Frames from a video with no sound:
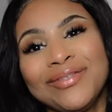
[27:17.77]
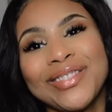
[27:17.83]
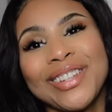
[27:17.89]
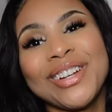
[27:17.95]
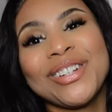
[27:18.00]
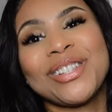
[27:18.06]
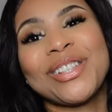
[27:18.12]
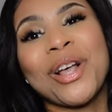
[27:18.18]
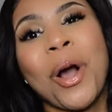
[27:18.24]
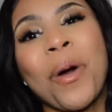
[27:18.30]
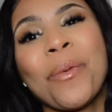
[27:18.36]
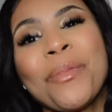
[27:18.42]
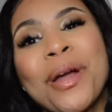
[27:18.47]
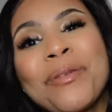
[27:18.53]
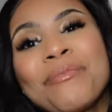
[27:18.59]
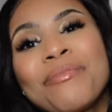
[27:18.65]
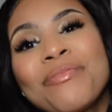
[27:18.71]
here's all
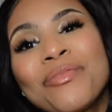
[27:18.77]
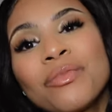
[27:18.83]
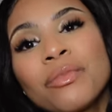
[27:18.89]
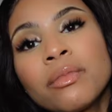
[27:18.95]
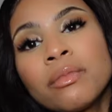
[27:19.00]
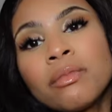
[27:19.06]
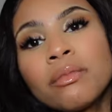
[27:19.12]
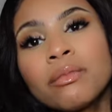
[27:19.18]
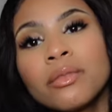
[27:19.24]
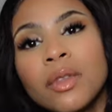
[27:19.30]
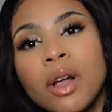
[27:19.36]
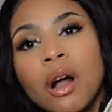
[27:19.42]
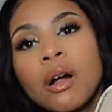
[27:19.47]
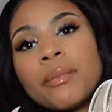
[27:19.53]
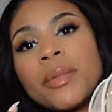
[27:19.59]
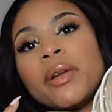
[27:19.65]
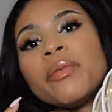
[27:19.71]
my,
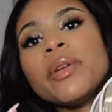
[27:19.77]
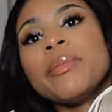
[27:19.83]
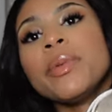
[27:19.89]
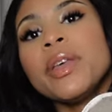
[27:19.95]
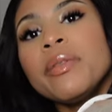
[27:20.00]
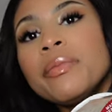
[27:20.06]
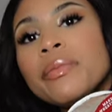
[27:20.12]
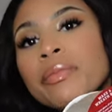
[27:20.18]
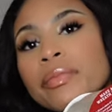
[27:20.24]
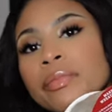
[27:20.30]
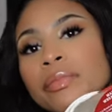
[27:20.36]
all my ribbon.